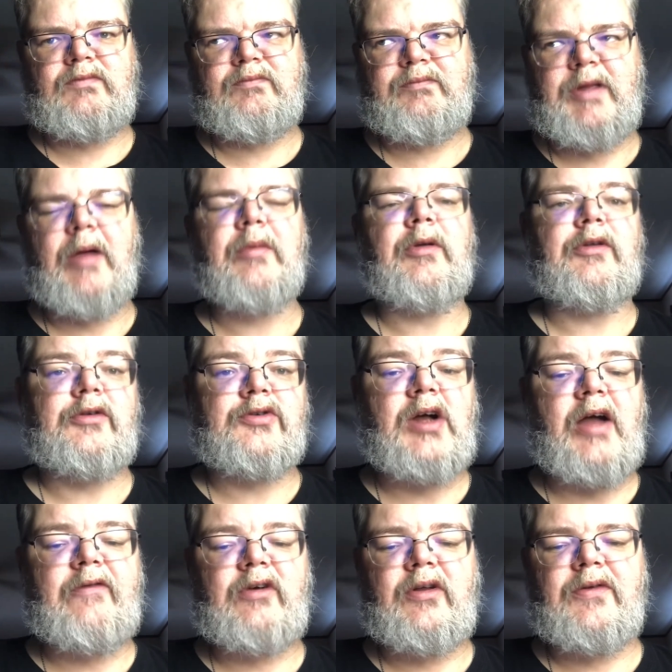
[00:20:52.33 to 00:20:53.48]
able to
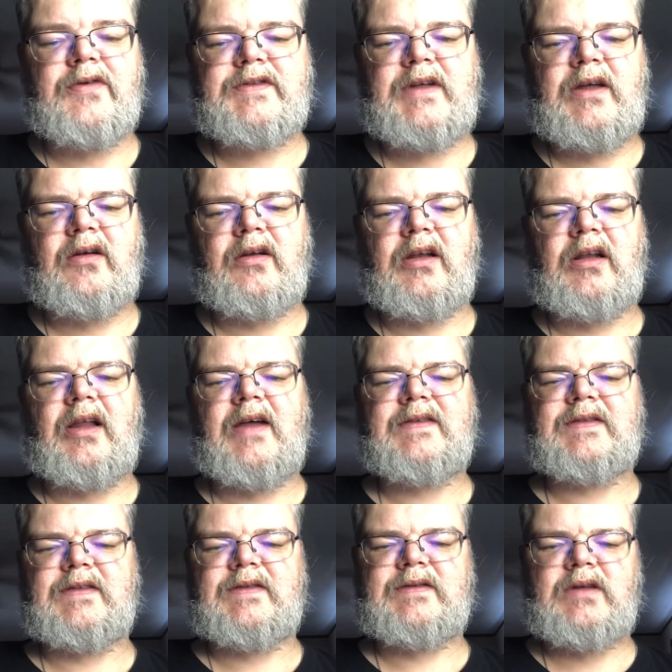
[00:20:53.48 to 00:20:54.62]
drive another state or get a
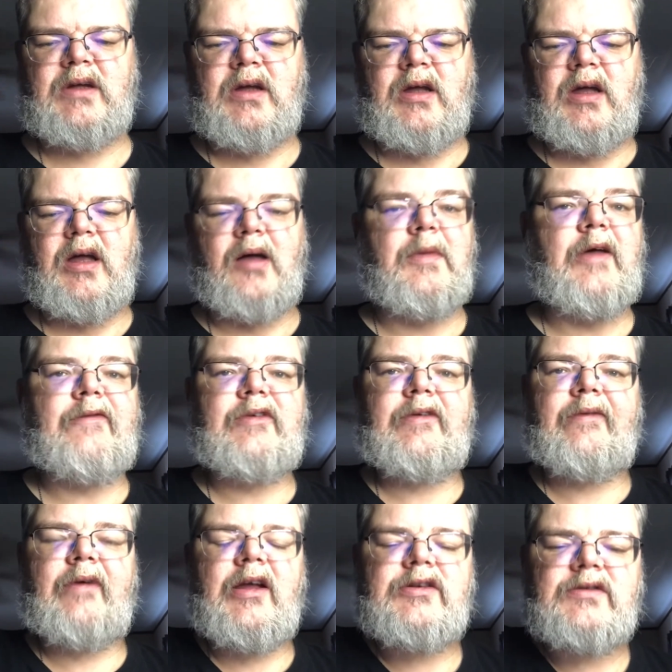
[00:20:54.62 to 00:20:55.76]
license? Have
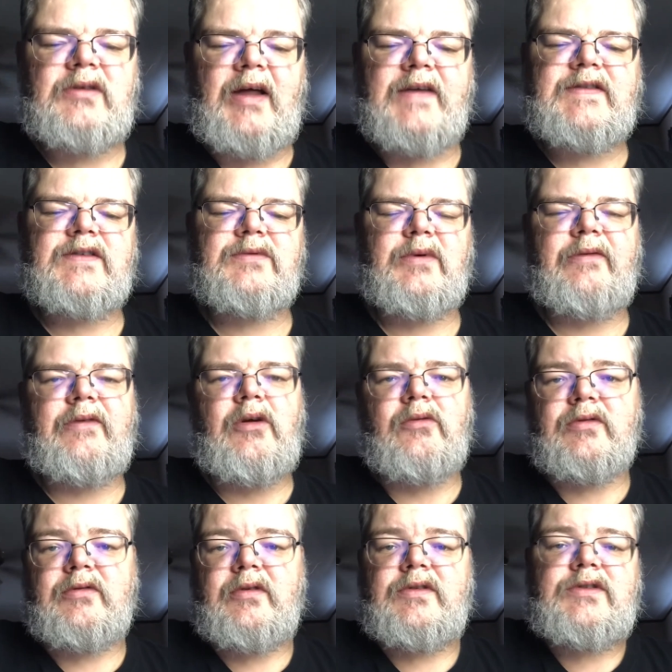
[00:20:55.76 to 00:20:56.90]
you ever had your license
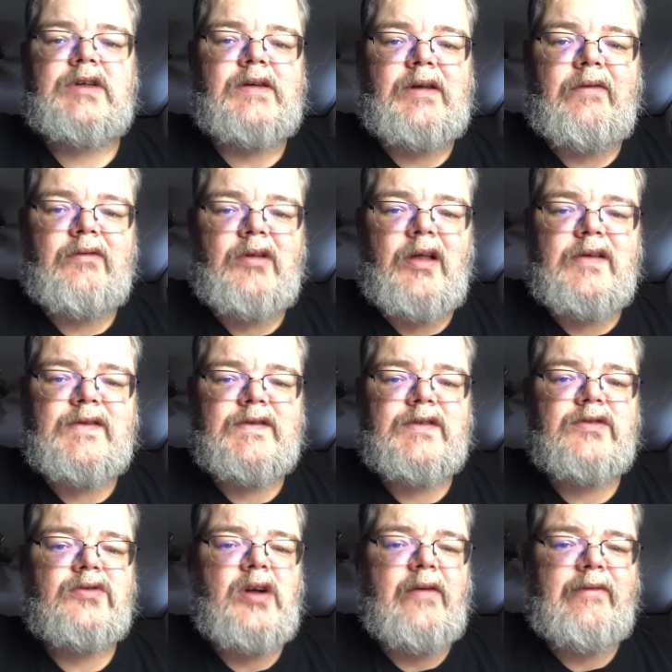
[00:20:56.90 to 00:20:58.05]
revoked? Because you have to have your
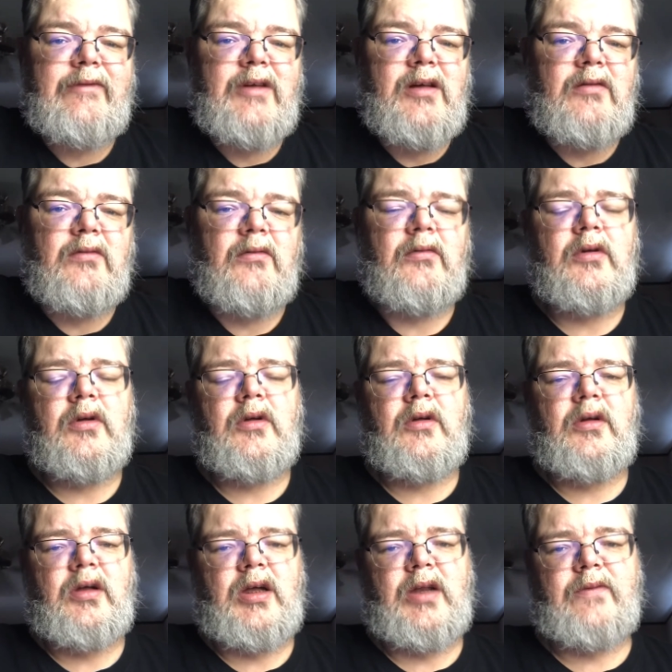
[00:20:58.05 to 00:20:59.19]
license to drive a vehicle.
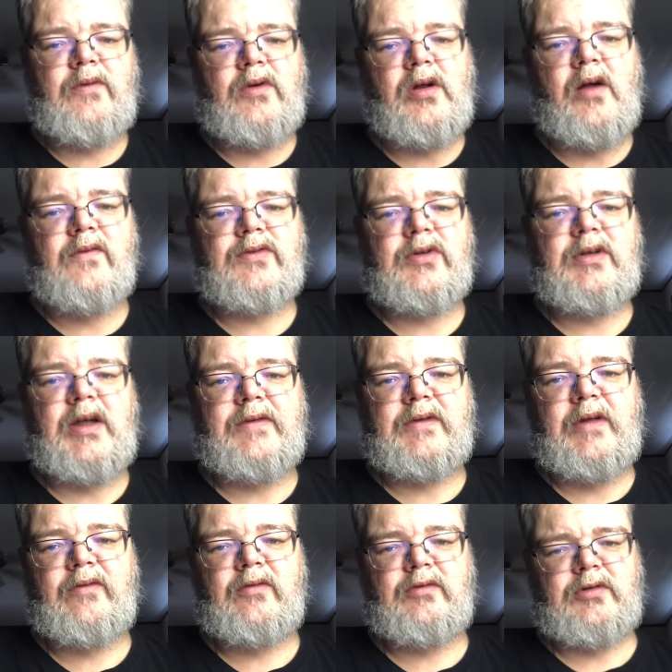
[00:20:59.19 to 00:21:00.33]
And if you're an officer, you have
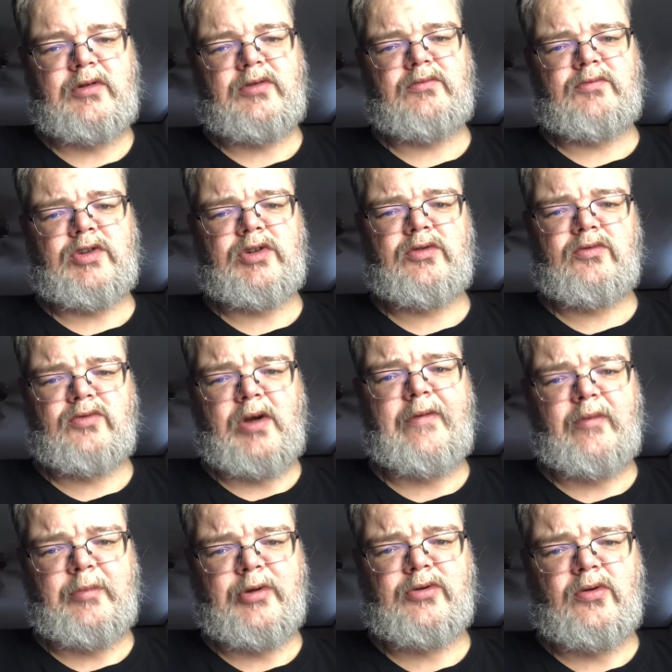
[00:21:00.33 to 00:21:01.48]
to have it to
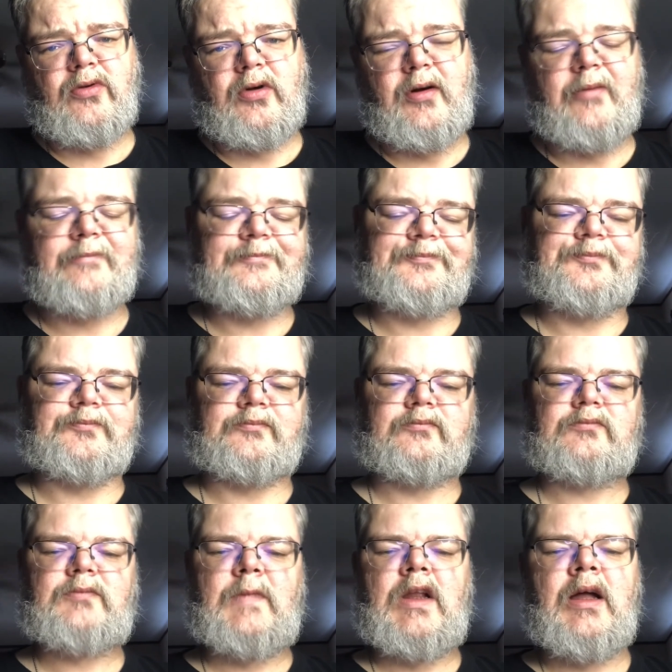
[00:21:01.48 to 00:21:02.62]
drive the patrol car.
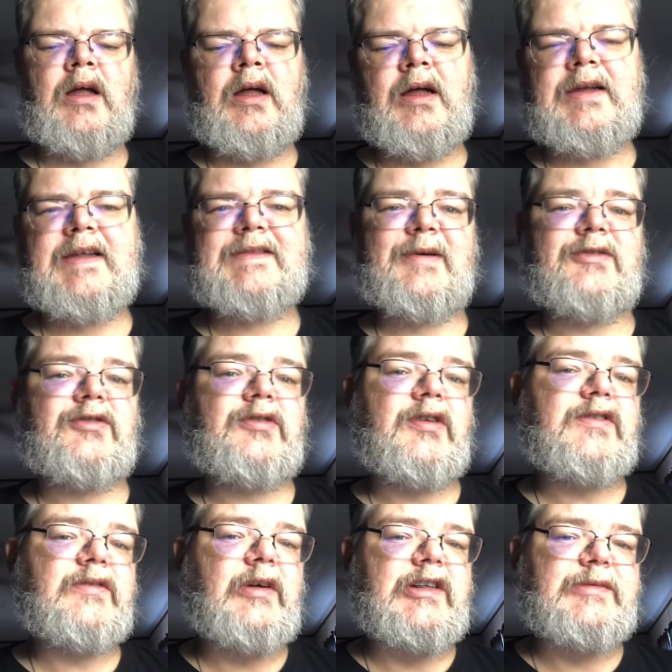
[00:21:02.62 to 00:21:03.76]
Dispatcher, not so much,